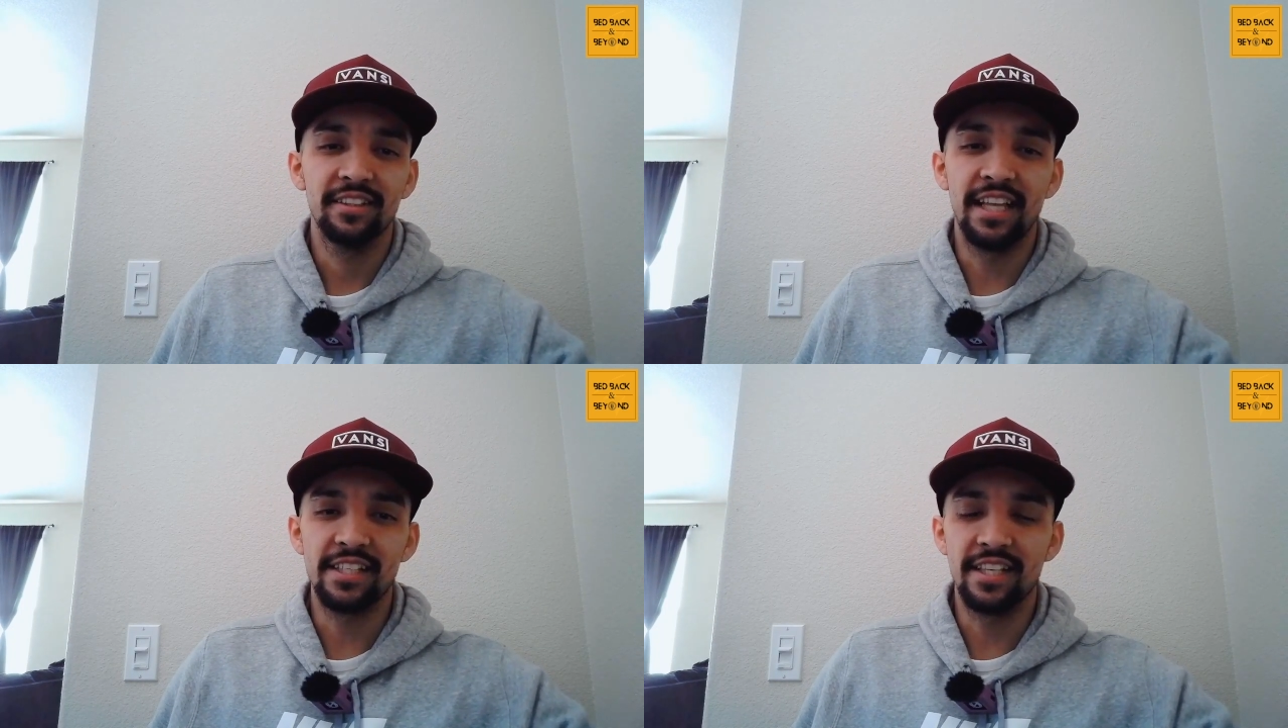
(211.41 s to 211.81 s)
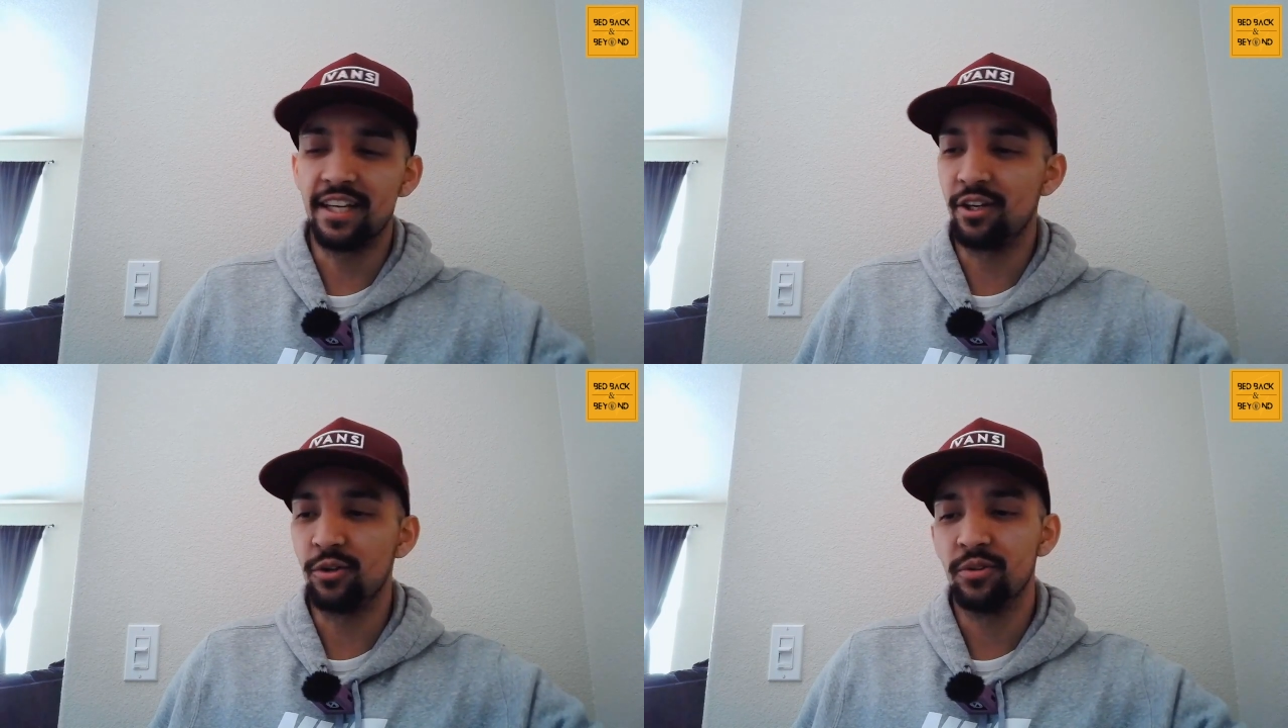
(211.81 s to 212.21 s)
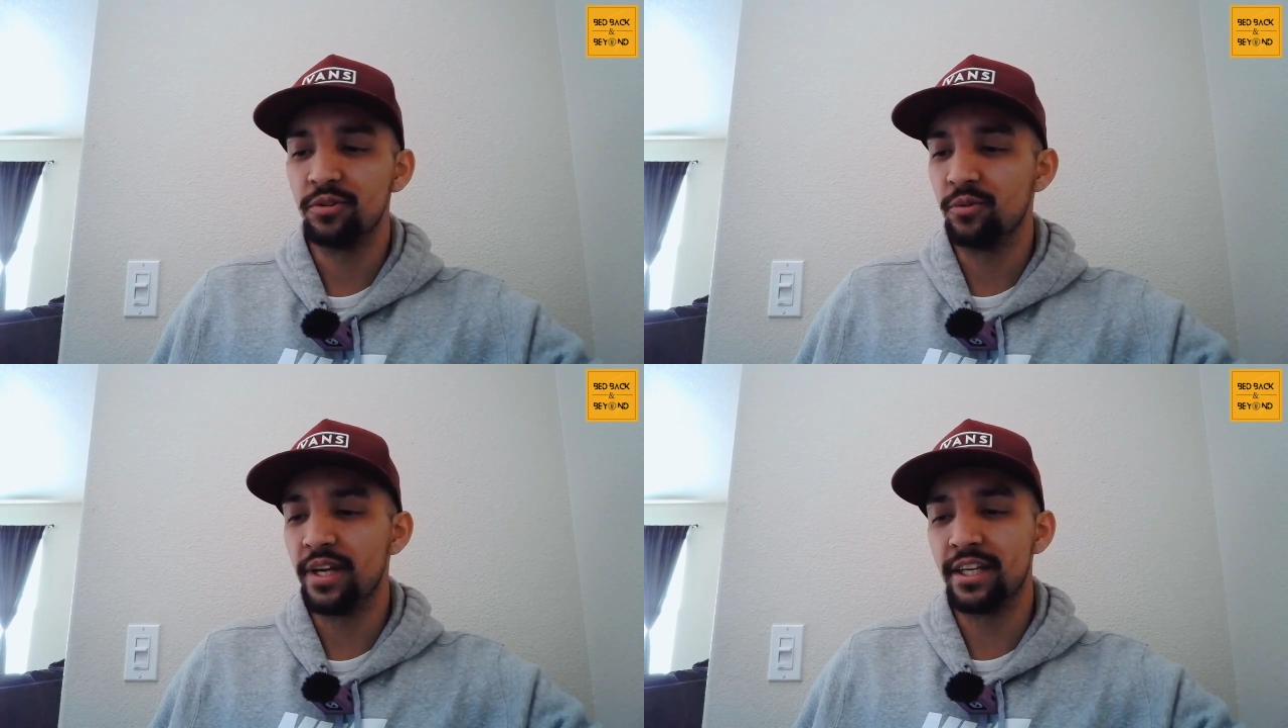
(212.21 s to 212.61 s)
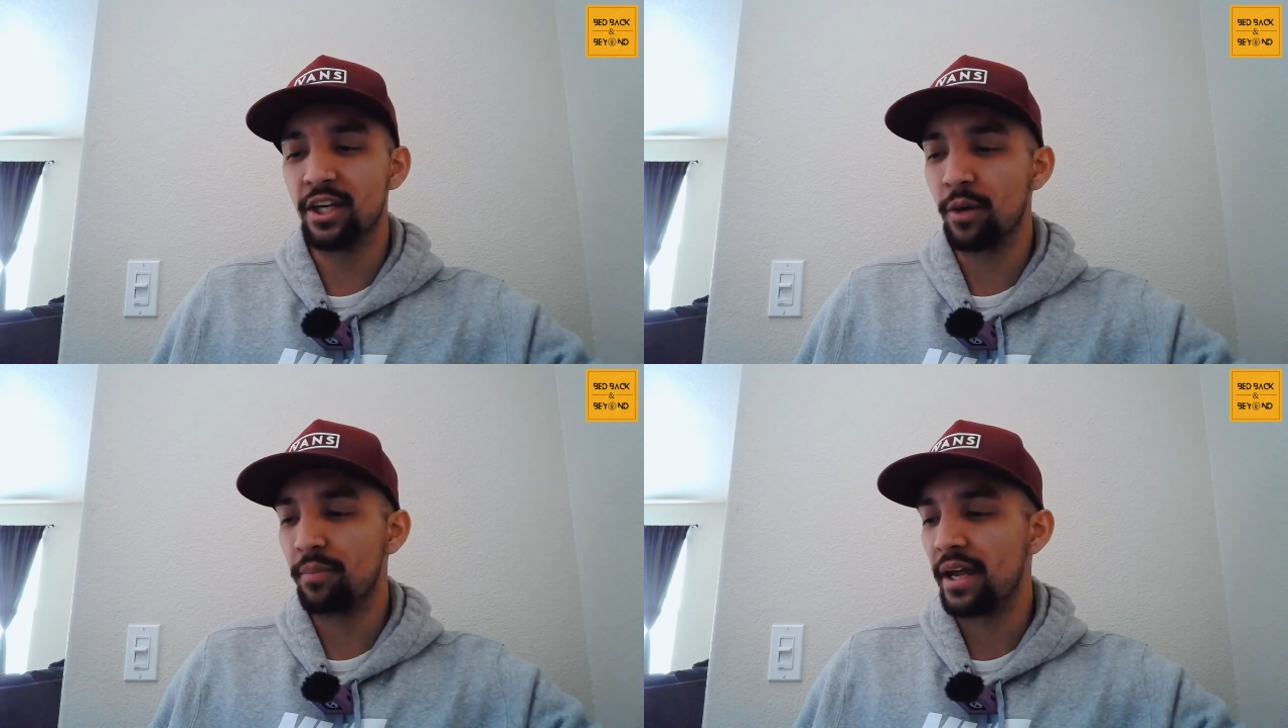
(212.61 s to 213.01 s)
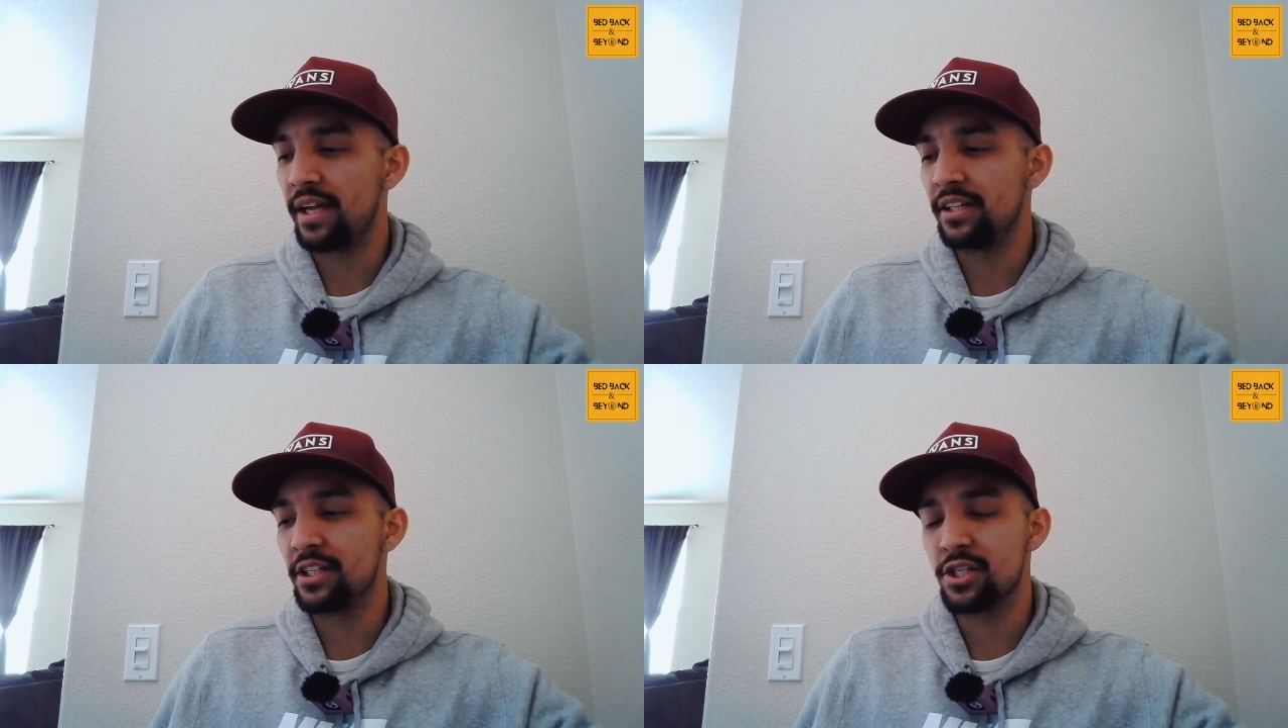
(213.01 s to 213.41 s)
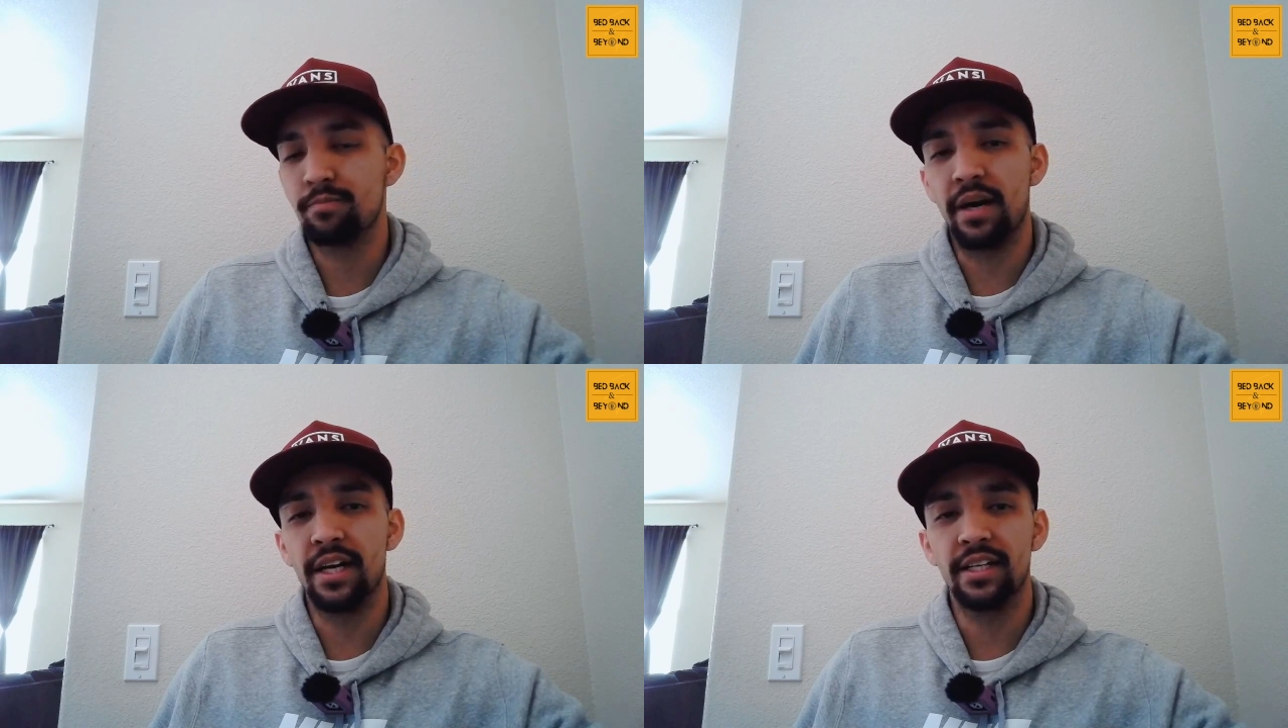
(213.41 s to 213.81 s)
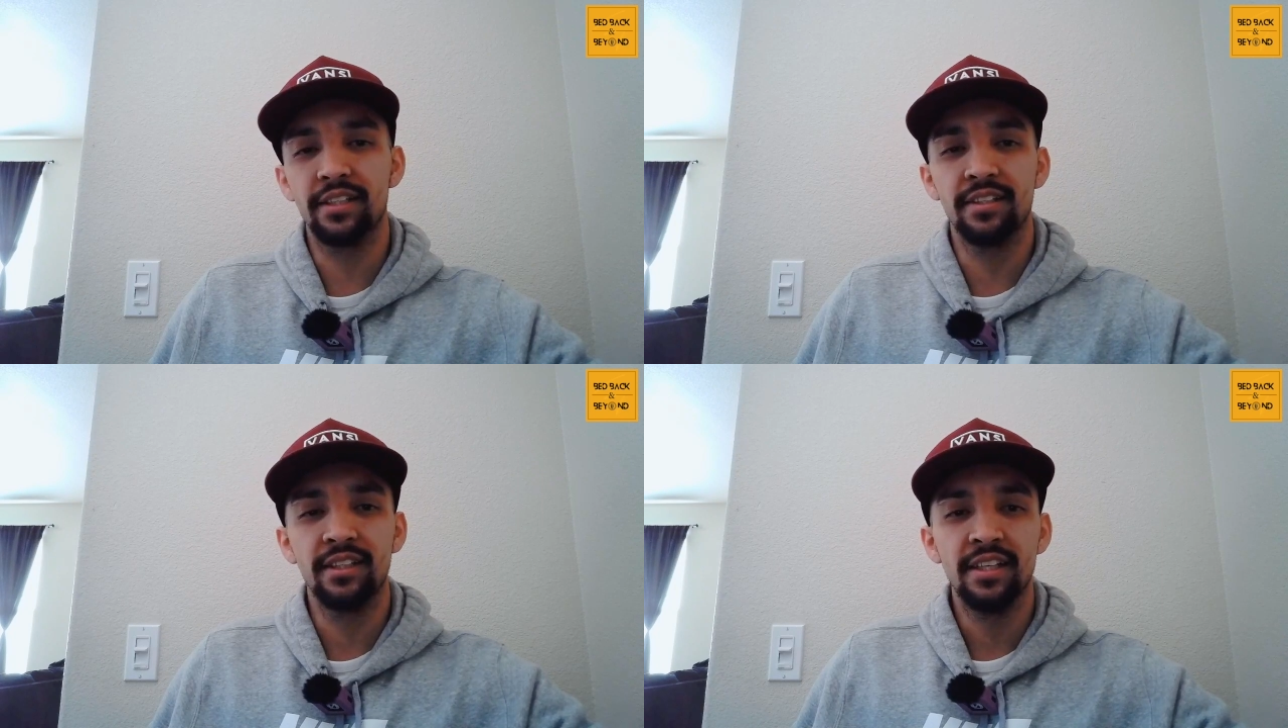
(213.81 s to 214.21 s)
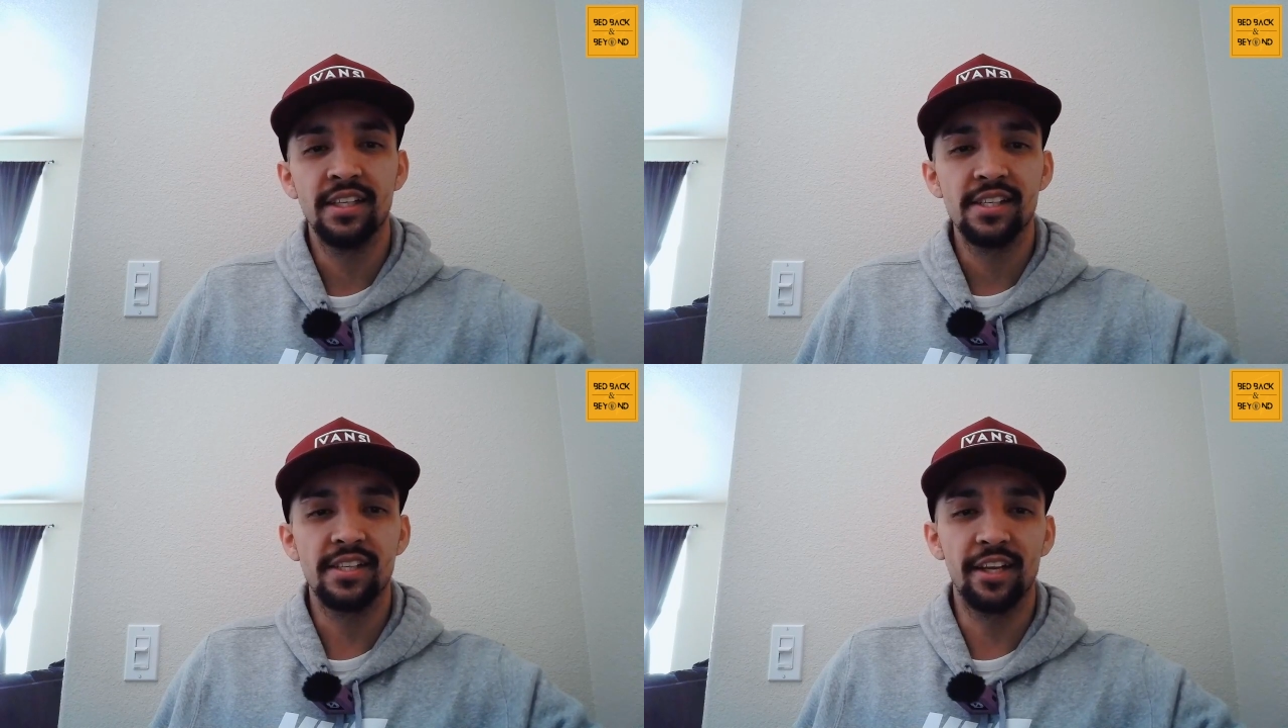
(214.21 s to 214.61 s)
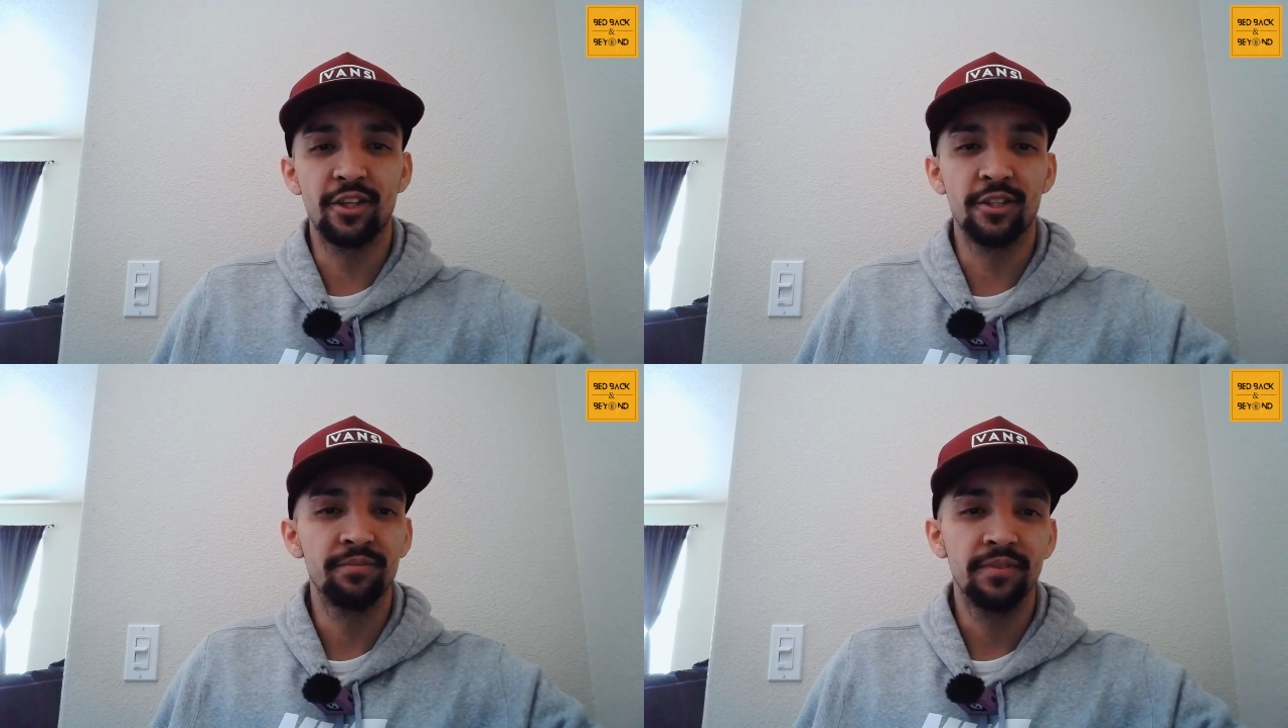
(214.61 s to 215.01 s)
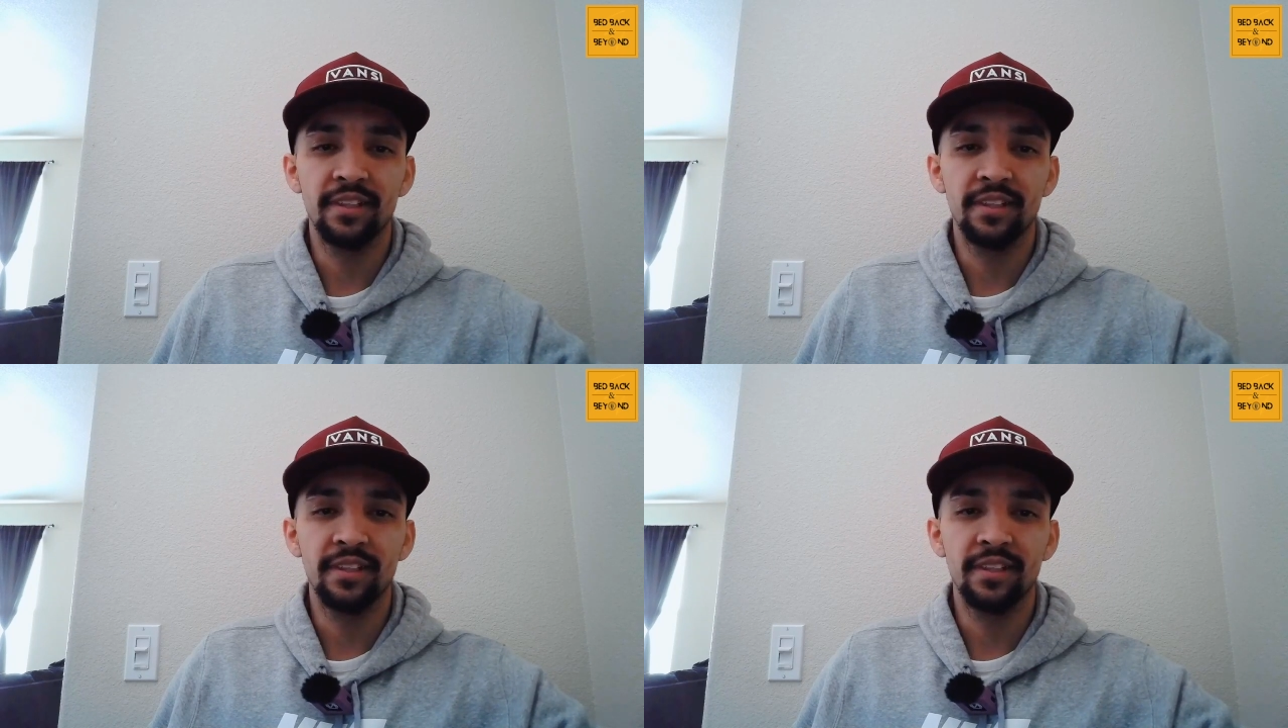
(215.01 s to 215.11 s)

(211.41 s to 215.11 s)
that's how we ended up at a uh, spine center,